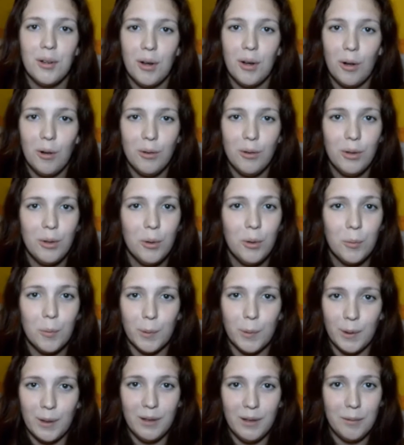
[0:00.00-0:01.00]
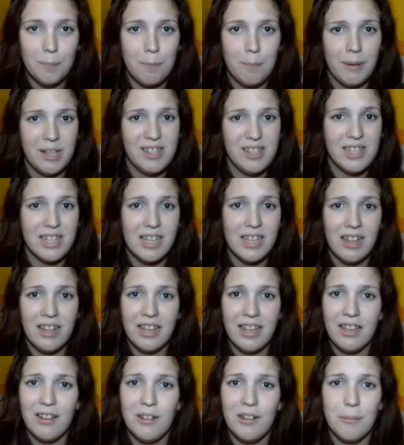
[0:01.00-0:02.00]
whole new world,
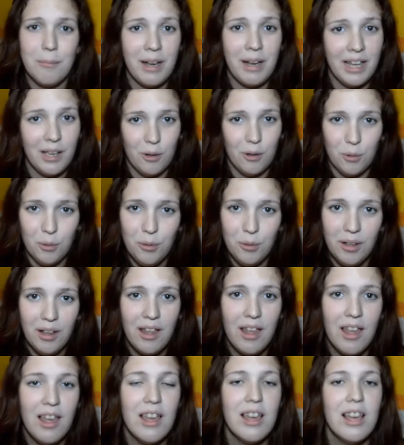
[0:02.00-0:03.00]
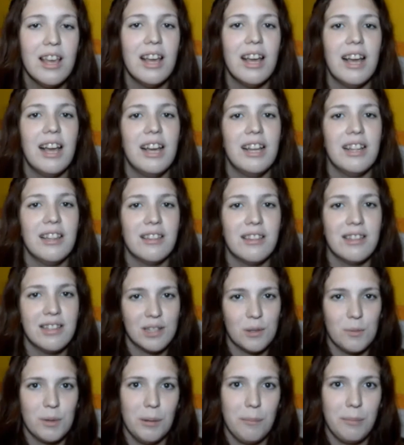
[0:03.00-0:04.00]
basically on my own, and
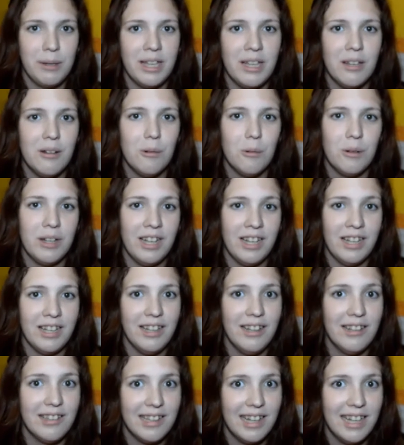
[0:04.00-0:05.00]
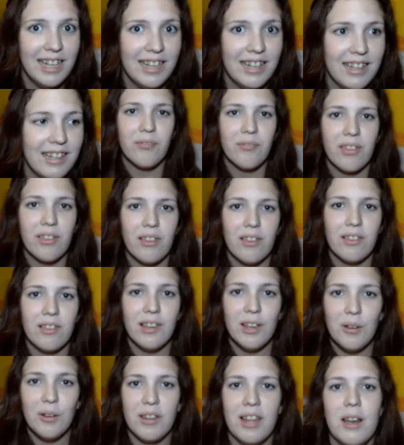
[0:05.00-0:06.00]
this will be really exciting. So
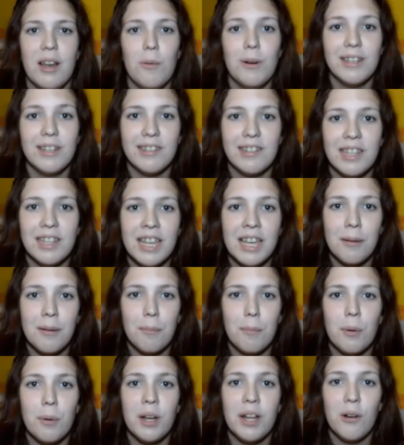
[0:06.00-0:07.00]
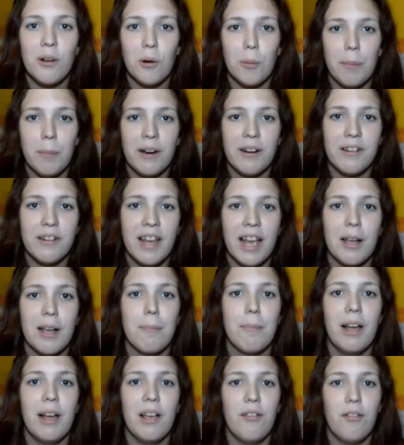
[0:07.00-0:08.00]
that was the pre-au pair tag
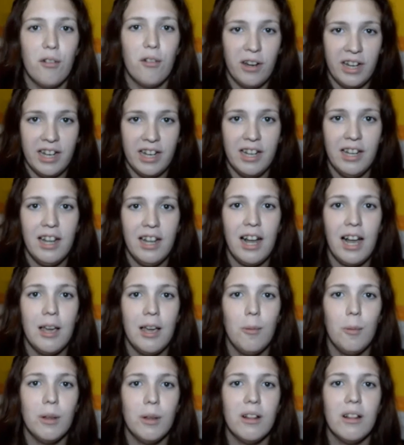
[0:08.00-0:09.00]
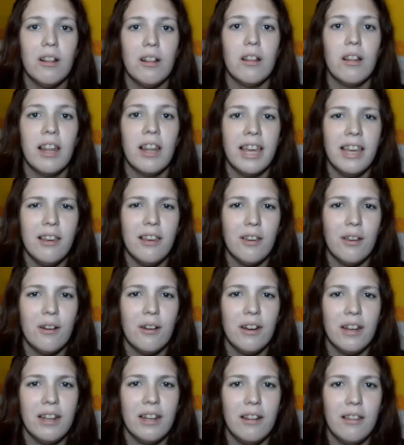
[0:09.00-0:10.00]
by Freda. I will link her
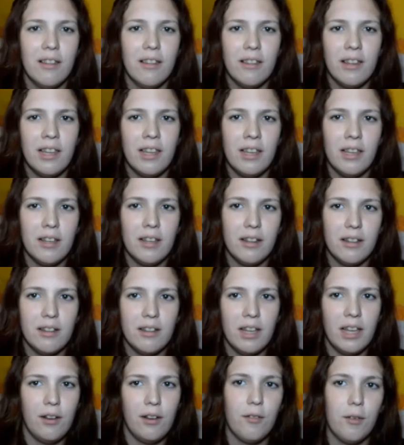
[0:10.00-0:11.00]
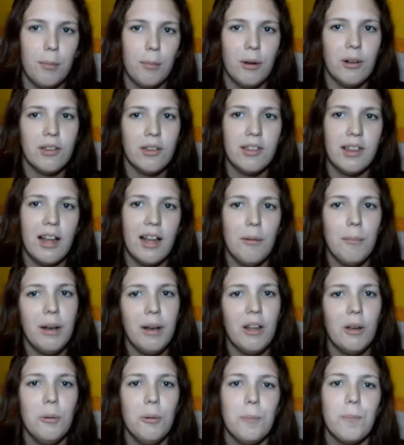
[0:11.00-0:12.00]
in the info box down
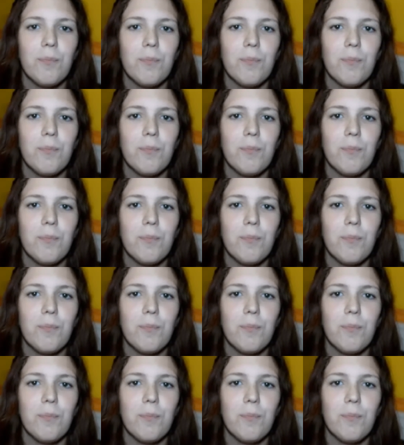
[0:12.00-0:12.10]
below.